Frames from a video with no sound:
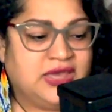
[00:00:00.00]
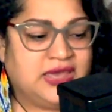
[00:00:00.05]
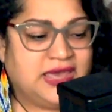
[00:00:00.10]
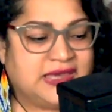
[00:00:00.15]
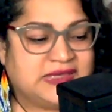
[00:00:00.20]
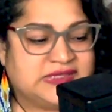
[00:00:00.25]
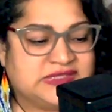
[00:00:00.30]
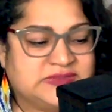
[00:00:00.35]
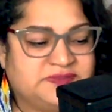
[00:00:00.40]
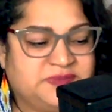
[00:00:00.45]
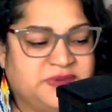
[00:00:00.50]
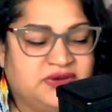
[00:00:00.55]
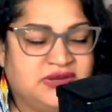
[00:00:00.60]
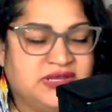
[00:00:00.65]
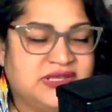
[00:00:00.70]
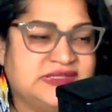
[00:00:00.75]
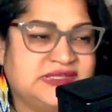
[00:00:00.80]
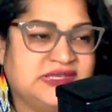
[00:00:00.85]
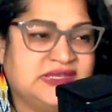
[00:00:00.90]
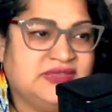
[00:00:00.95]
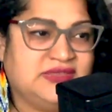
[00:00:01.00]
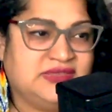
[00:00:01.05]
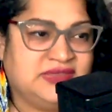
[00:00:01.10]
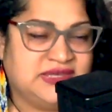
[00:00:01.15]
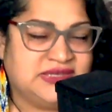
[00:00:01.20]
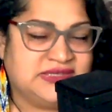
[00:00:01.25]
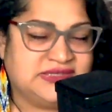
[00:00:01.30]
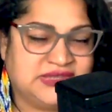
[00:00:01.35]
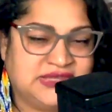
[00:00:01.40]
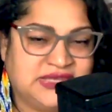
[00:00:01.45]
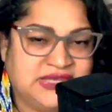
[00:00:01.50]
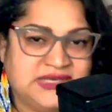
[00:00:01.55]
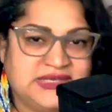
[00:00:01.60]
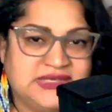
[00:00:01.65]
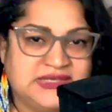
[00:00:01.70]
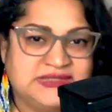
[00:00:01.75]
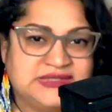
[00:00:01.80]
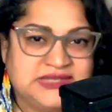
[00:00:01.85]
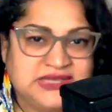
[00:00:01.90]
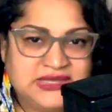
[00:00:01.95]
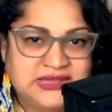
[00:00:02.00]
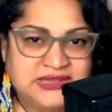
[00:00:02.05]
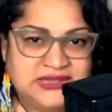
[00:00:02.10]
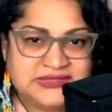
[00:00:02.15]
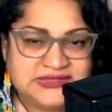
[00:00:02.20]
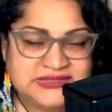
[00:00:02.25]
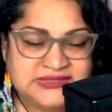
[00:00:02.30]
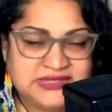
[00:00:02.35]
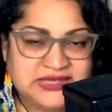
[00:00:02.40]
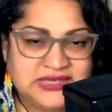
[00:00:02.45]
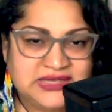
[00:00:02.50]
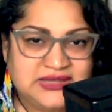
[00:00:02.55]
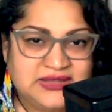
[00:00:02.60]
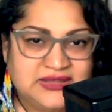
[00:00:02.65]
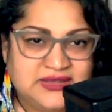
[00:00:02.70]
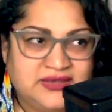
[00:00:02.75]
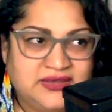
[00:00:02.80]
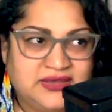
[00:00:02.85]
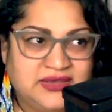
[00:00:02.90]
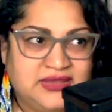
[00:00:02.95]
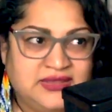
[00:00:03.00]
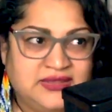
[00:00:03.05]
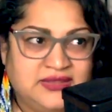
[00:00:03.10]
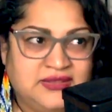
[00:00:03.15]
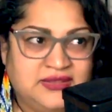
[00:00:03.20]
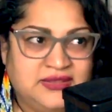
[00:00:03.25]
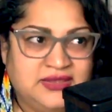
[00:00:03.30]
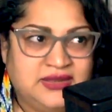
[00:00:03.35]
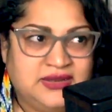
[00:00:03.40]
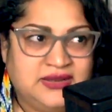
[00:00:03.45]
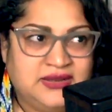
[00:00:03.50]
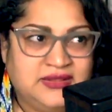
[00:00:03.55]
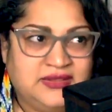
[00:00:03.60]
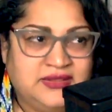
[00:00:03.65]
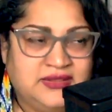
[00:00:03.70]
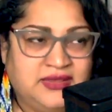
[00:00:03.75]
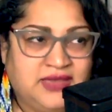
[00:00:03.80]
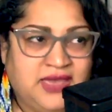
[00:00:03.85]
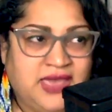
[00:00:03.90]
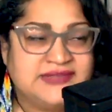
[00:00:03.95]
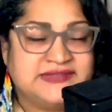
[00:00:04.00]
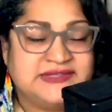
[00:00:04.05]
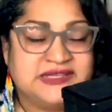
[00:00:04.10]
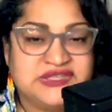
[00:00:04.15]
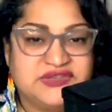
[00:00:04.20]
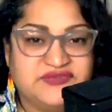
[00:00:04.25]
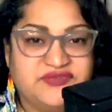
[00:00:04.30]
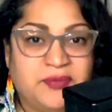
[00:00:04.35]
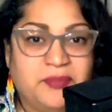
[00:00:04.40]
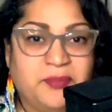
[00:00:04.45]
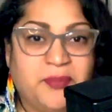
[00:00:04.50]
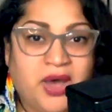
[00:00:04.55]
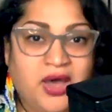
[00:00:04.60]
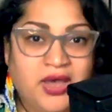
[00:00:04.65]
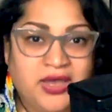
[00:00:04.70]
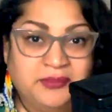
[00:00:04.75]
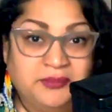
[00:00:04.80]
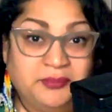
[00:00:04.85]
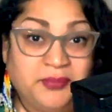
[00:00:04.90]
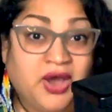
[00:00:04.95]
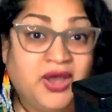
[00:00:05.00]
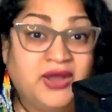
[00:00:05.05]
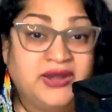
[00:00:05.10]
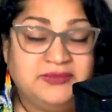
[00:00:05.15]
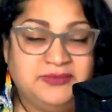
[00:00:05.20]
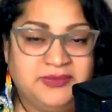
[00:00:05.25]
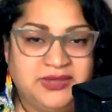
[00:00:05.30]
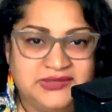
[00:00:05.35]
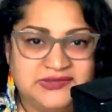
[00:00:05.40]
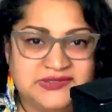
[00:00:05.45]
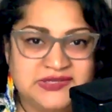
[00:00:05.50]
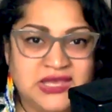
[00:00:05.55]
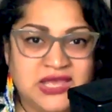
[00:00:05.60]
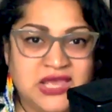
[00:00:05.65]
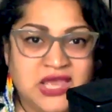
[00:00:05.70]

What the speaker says: experiencing these things in the essence of embodiment.